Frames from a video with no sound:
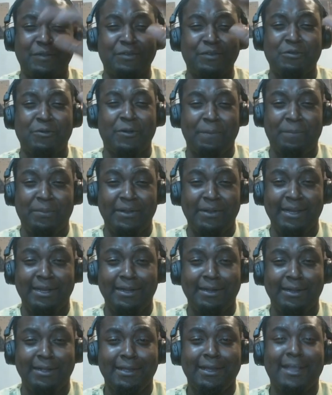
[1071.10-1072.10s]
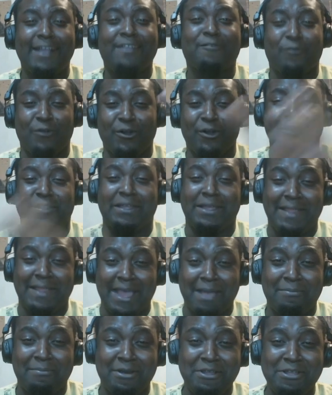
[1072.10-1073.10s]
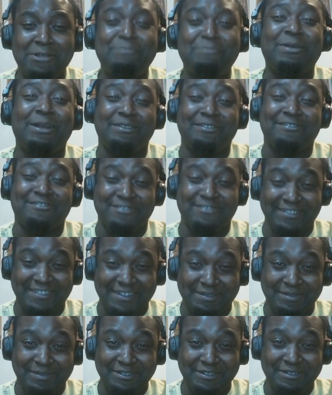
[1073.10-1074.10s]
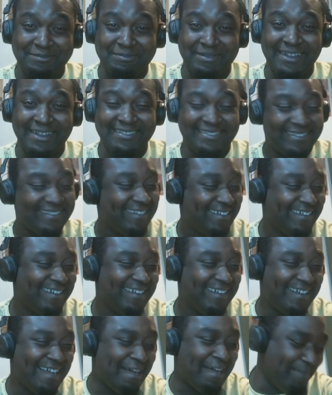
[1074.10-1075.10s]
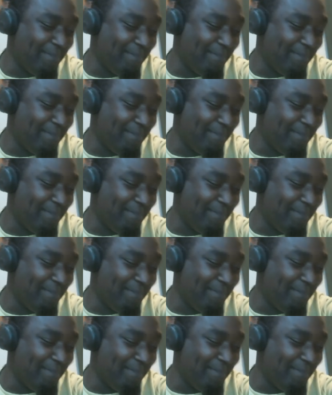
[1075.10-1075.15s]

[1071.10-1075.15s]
to put it, is worthy of that. But you can put it in your screensaver too, but it's, I'm